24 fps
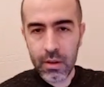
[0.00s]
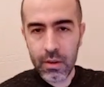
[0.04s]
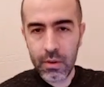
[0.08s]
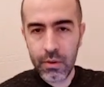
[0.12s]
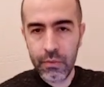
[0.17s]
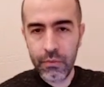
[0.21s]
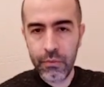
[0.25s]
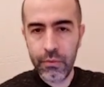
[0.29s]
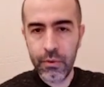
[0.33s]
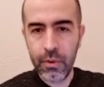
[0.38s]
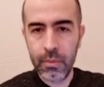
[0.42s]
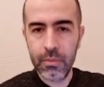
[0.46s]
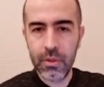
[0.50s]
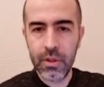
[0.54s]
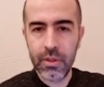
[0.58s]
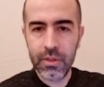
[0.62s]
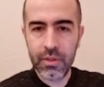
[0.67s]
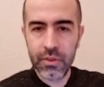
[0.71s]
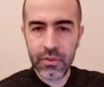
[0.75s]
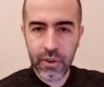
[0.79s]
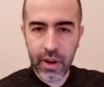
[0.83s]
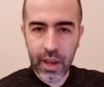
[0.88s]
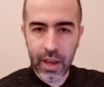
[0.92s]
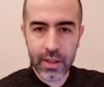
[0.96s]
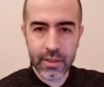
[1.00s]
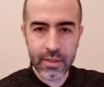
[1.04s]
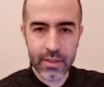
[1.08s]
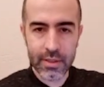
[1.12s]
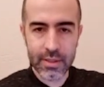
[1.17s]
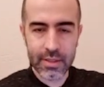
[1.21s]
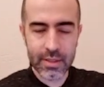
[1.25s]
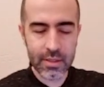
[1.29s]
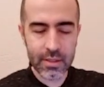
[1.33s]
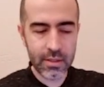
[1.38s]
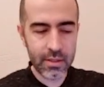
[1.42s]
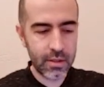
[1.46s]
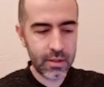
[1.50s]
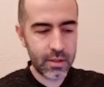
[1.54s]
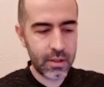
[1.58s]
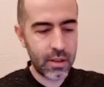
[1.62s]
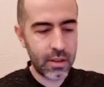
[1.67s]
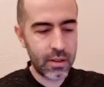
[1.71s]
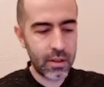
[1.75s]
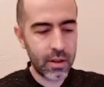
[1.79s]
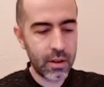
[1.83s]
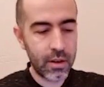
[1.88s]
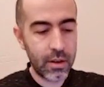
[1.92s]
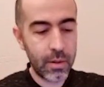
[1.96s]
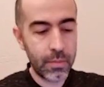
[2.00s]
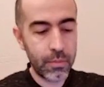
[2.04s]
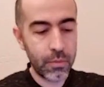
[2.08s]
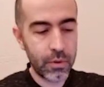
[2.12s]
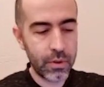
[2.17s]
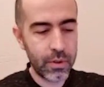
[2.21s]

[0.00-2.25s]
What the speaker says: from the trends in the crypto